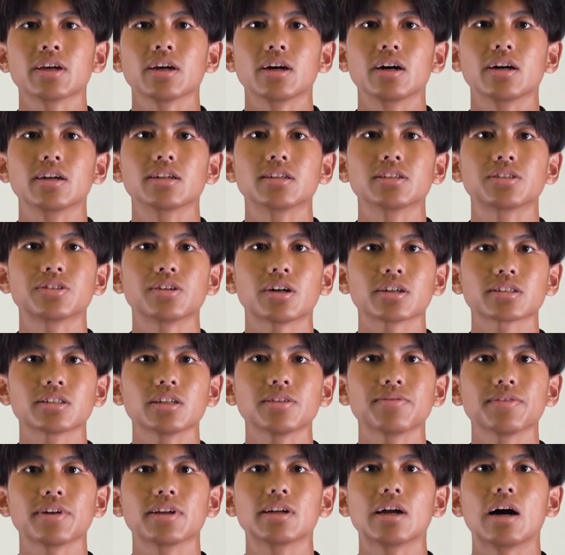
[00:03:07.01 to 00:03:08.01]
a
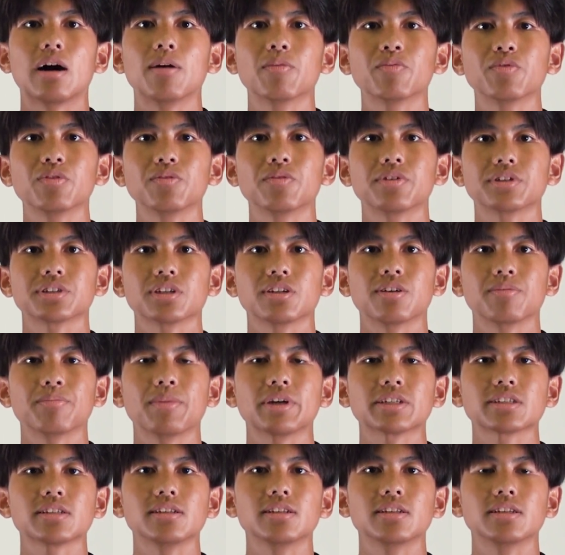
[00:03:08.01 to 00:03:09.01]
destructive and harmful version of
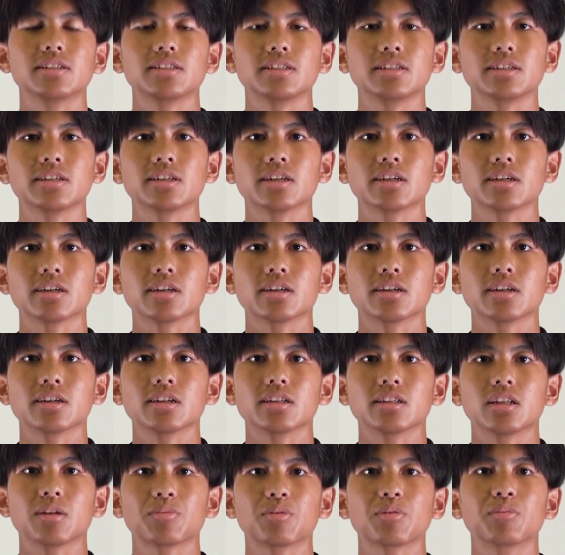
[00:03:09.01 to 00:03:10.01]
masculinity
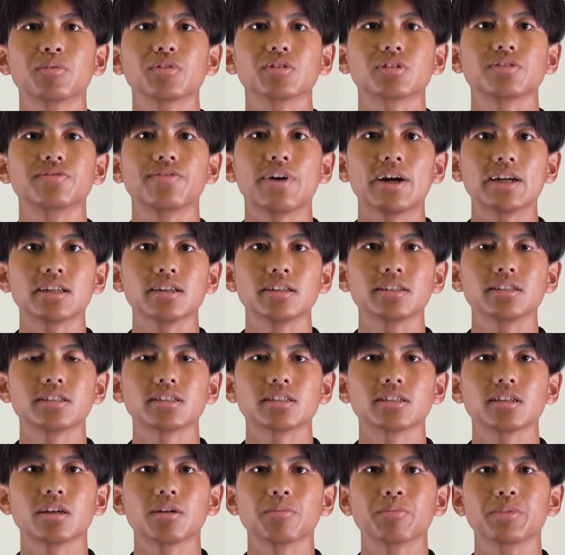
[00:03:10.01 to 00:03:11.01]
that promotes violence,